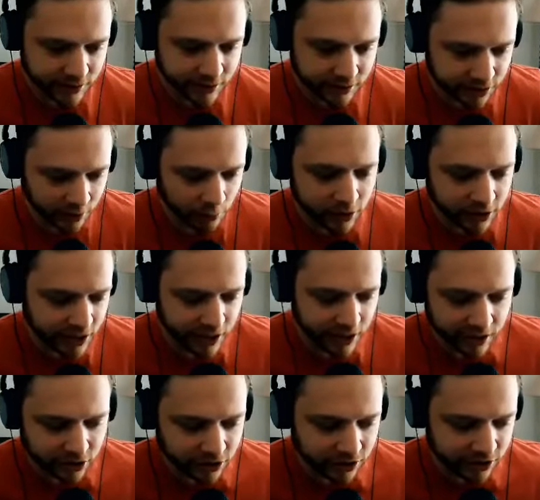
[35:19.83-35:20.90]
someone can't
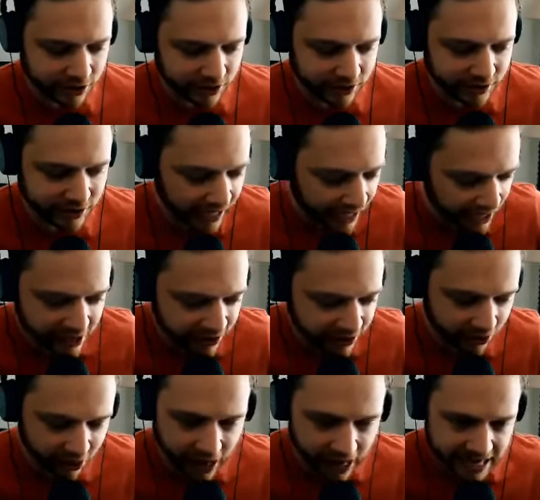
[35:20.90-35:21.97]
just take
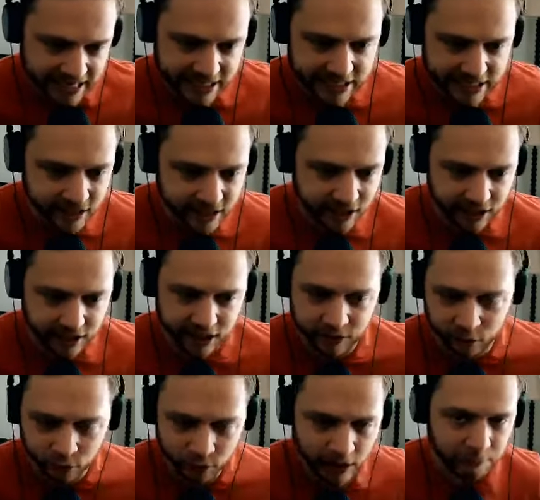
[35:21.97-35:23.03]
your idea
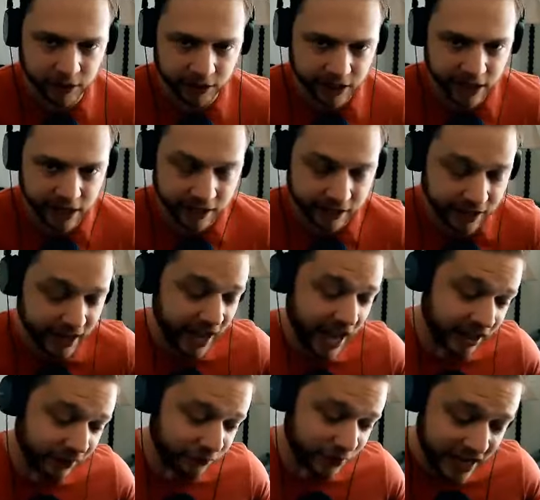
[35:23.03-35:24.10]
and replicate it and
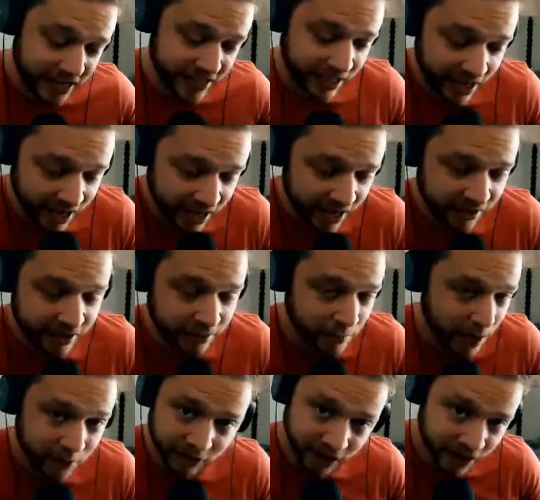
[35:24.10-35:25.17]
if they can then
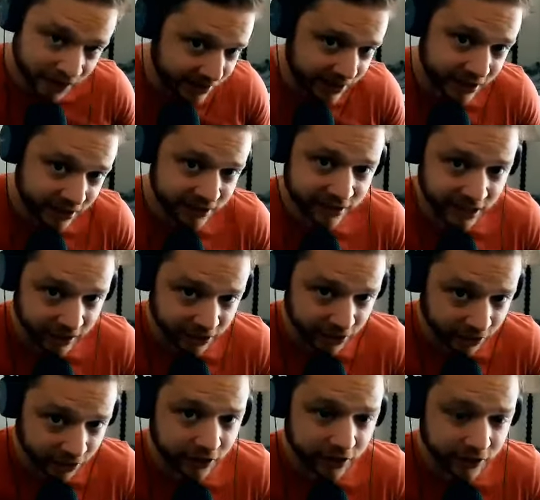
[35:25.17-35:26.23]
maybe your idea isn't that
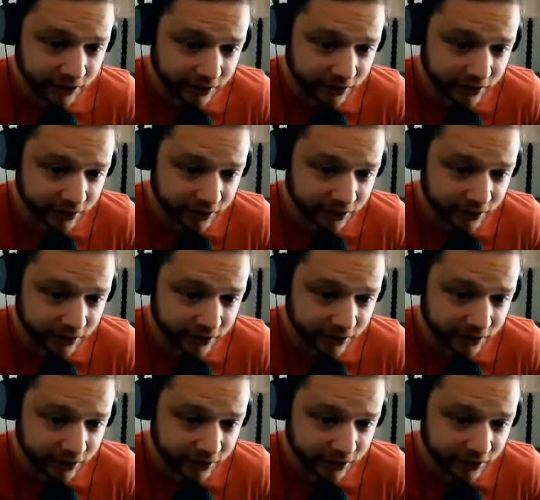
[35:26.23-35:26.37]
good